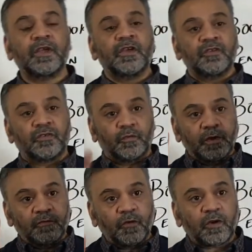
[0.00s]
So, we will
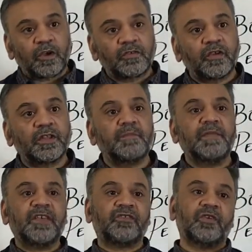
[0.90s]
focus on the
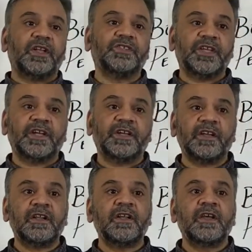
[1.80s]
masculine gender
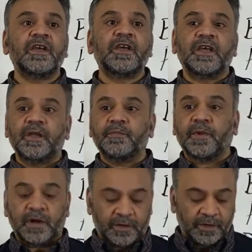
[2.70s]
in
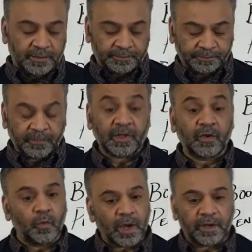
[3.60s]
part
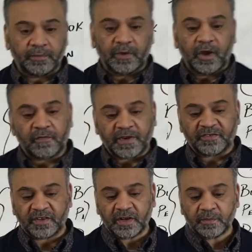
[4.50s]
1 of
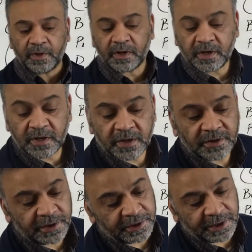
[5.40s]
lesson number
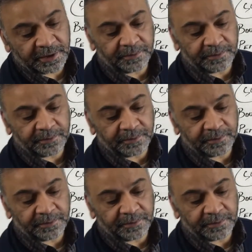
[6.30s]
13.